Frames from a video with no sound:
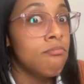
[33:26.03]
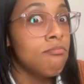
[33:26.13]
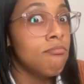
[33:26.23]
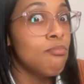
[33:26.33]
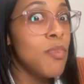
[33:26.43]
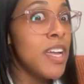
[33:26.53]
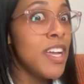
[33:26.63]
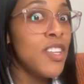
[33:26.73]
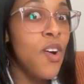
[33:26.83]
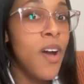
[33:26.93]

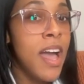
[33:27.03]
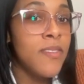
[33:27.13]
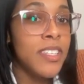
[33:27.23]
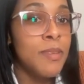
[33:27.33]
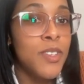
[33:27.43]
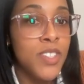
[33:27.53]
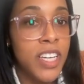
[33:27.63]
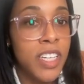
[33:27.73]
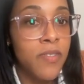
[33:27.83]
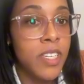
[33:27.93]
We don't have a
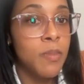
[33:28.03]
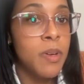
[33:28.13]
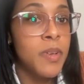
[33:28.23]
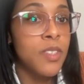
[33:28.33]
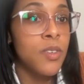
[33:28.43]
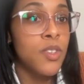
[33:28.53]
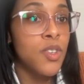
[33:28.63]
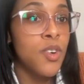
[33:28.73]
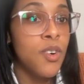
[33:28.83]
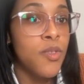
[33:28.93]
demonstration of experimental control.